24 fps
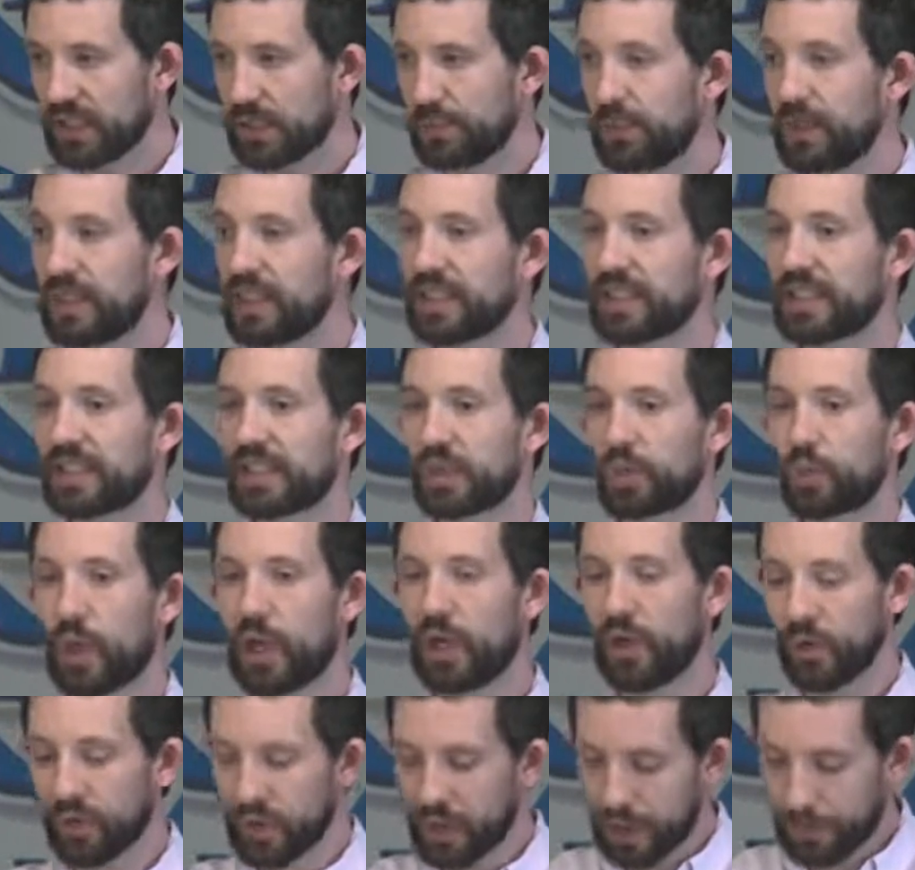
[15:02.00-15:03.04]
is being
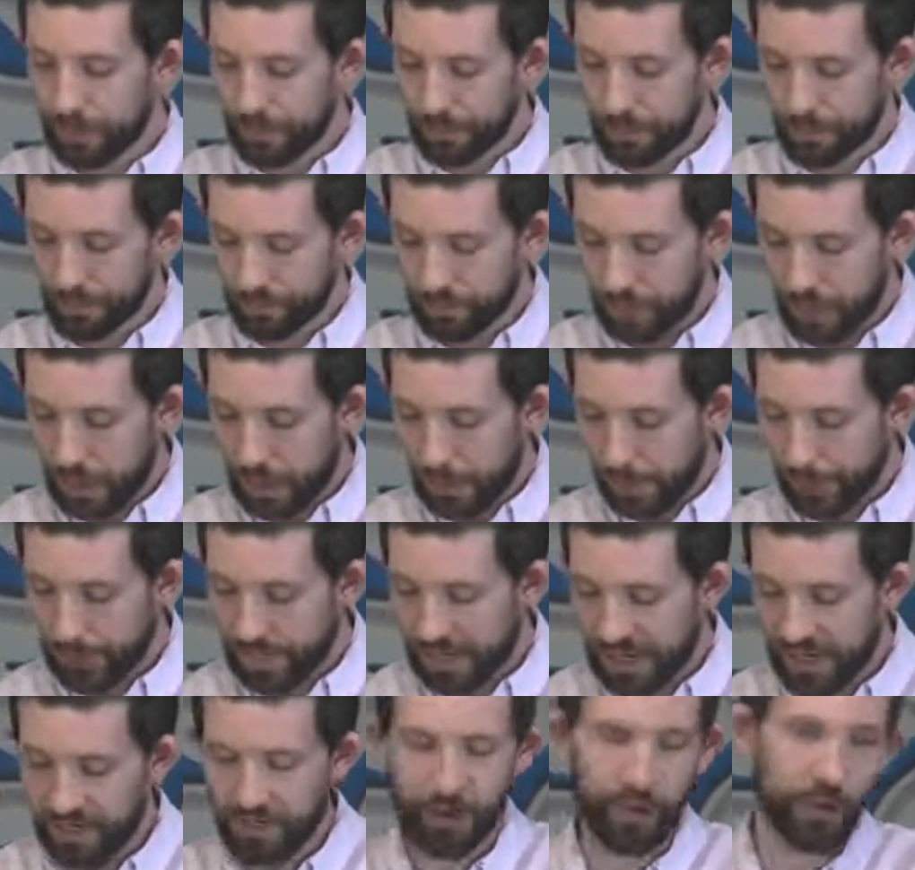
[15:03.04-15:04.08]
swallowed up
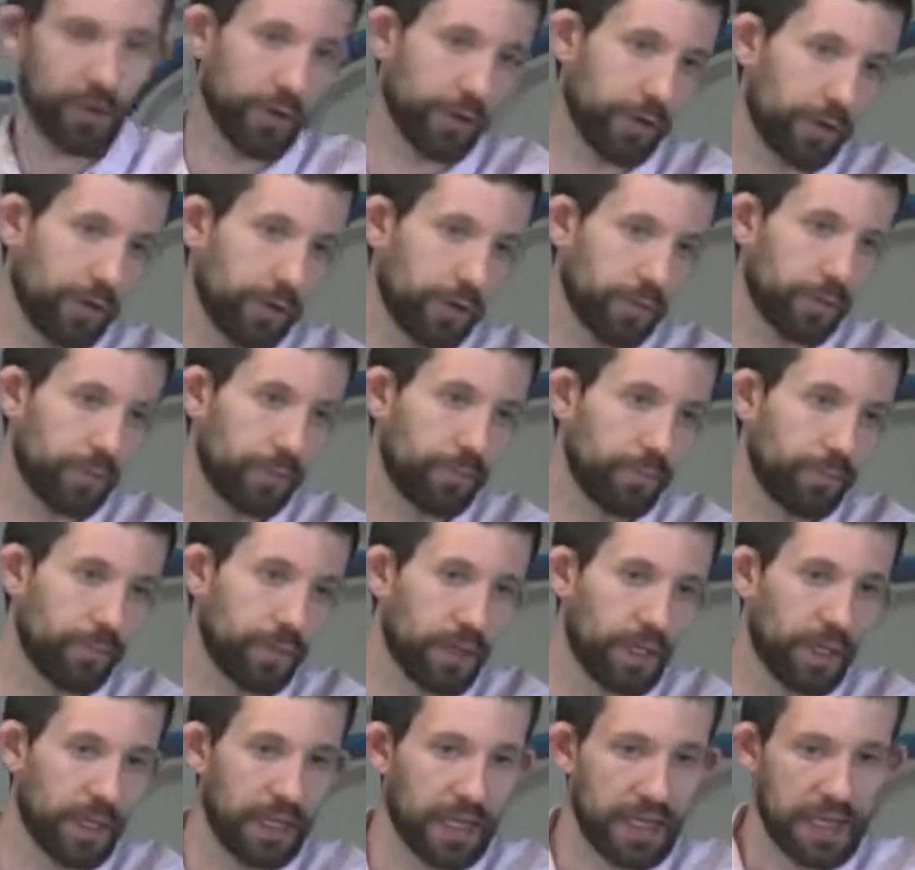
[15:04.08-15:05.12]
by the earth.
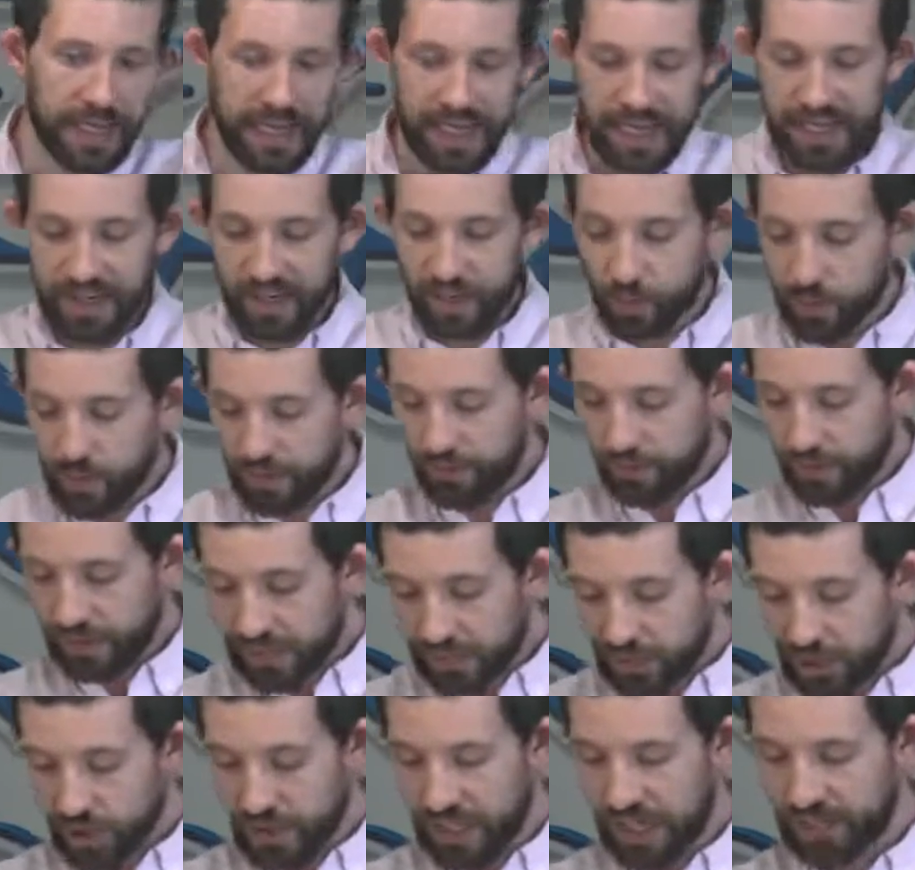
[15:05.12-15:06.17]
And in
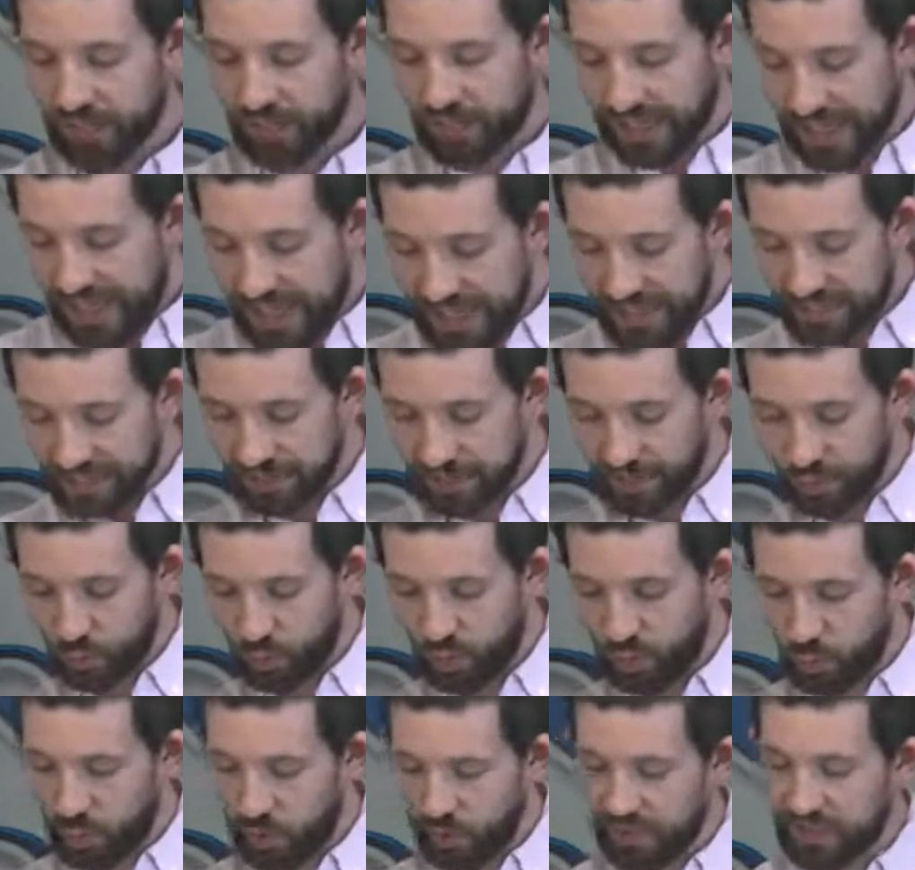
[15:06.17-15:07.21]
Revelation, at the end,
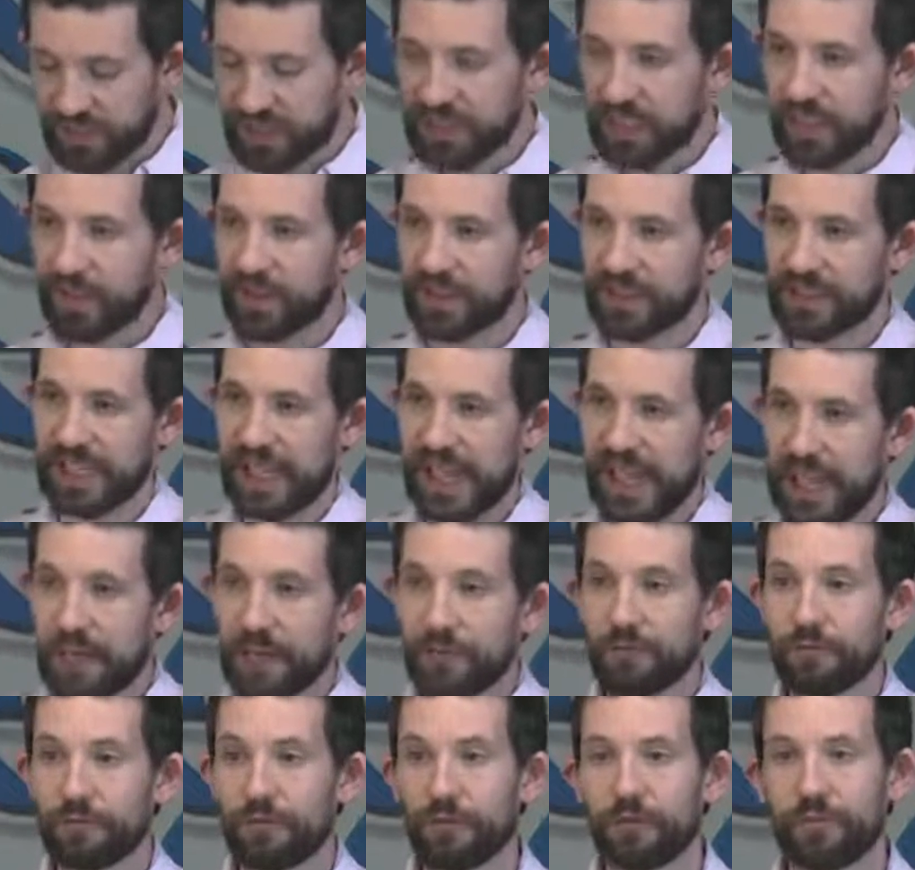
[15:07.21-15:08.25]
we really see this
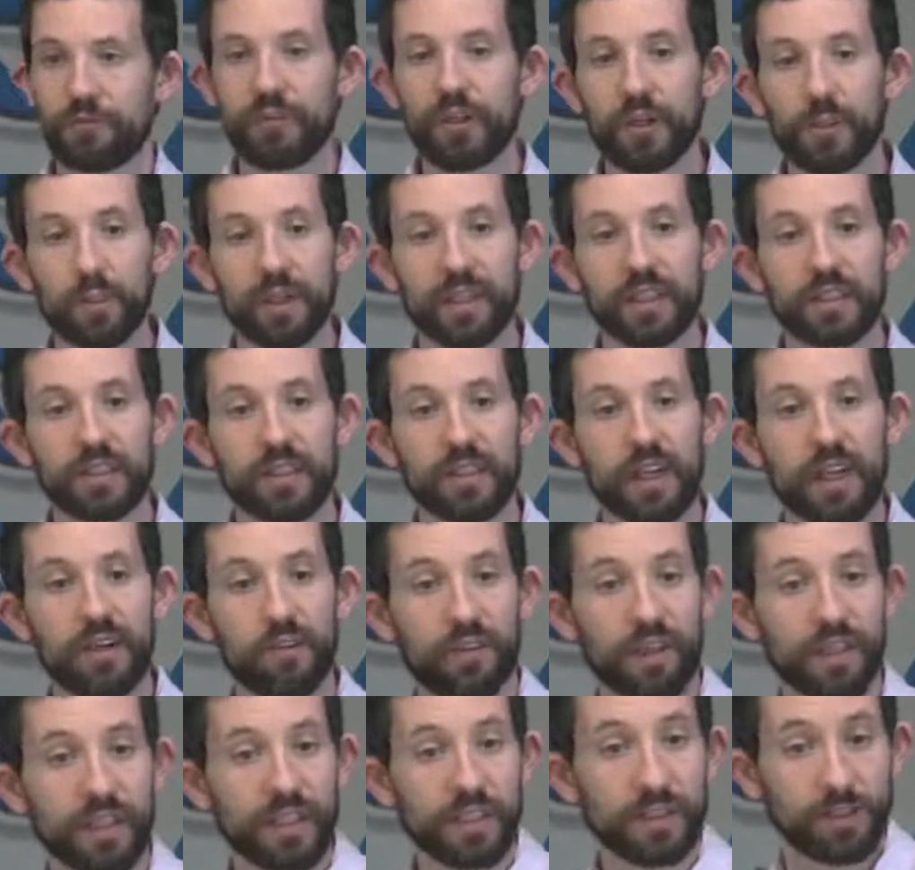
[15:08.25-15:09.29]
end fulfillment
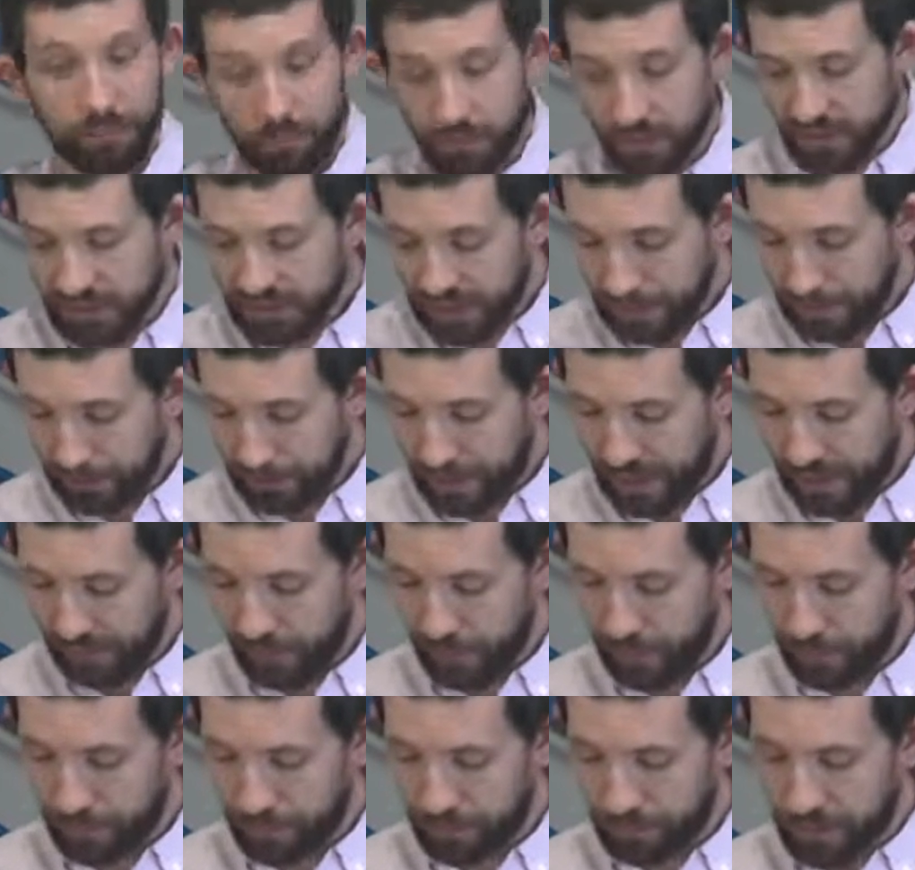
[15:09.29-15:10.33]
of this design
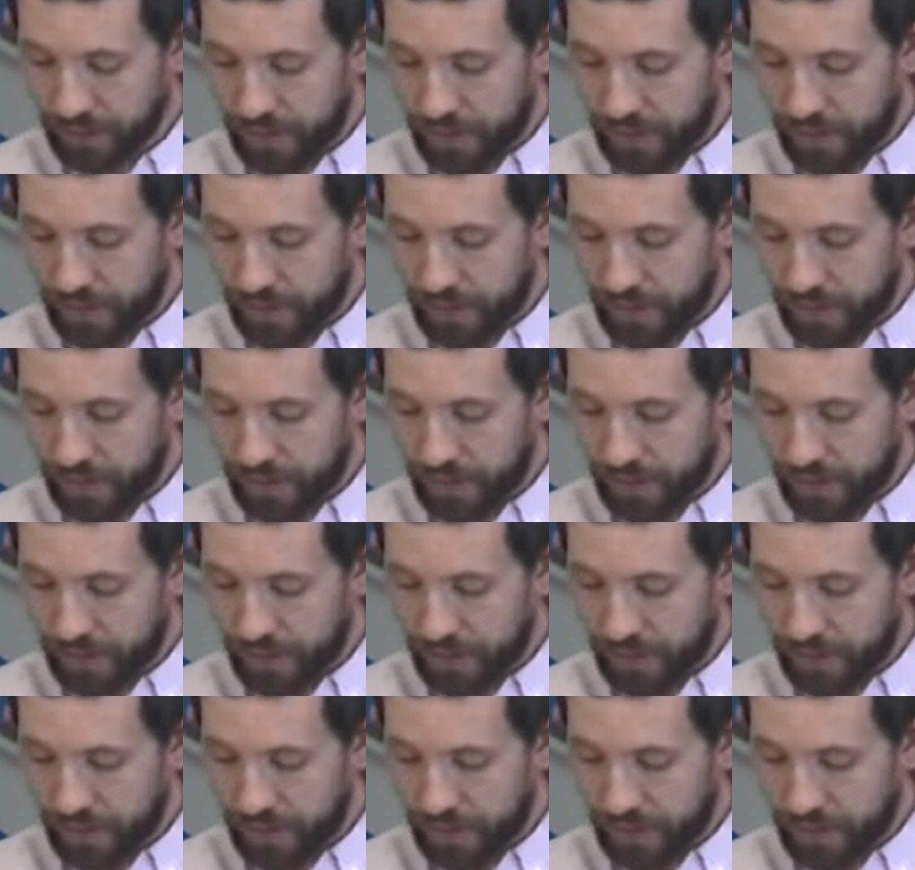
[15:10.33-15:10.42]
pattern.